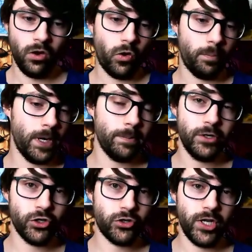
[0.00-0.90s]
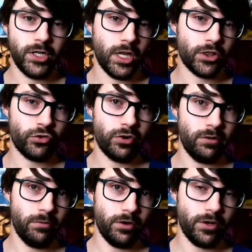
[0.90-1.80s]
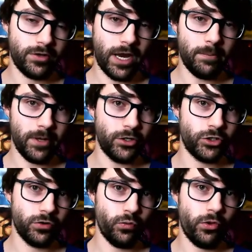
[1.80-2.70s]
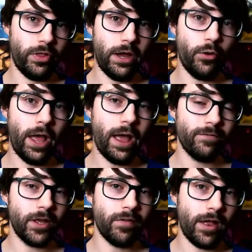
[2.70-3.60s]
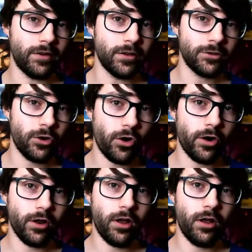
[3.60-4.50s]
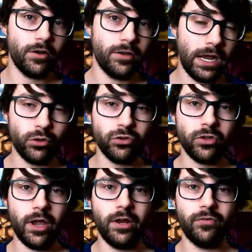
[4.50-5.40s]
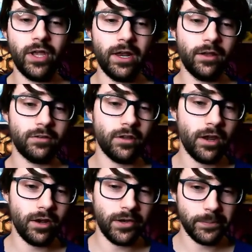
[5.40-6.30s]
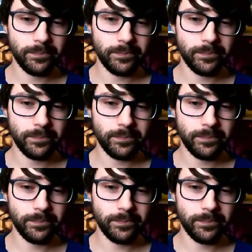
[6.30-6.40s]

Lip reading: Or maybe just need that 3 damage without having that discard downside of get excited,